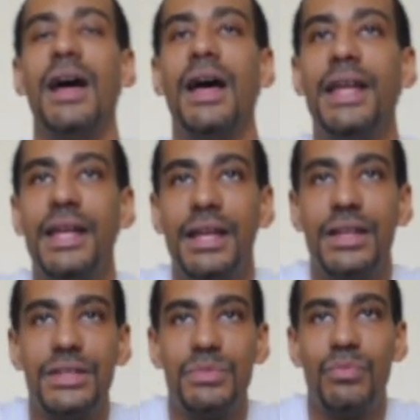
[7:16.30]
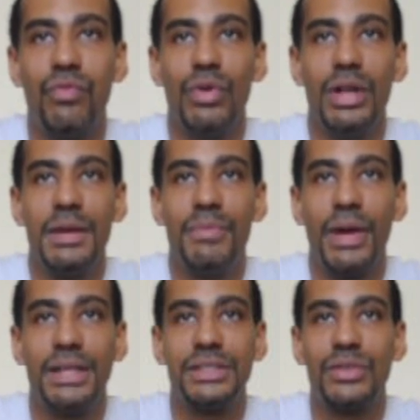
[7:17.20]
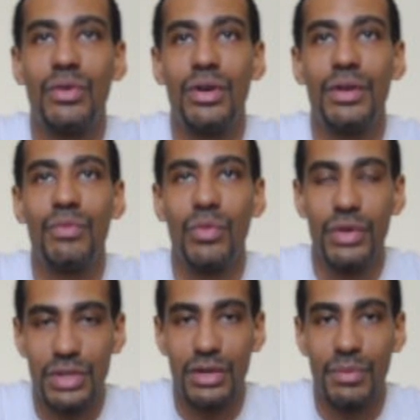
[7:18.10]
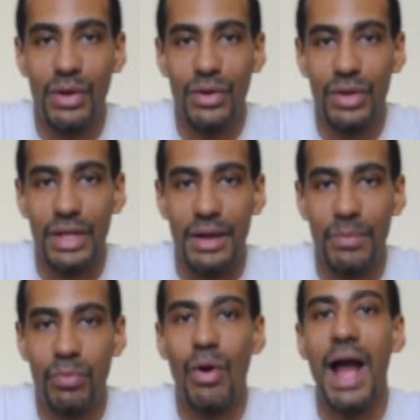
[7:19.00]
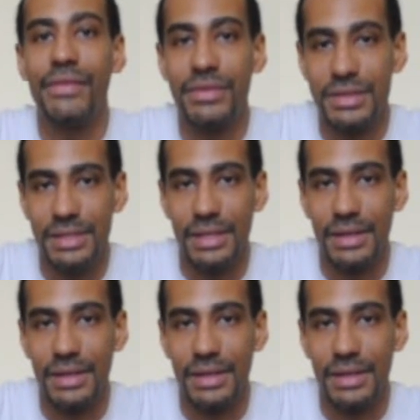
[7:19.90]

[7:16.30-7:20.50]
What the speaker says: is really based on what we talked about earlier, privacy.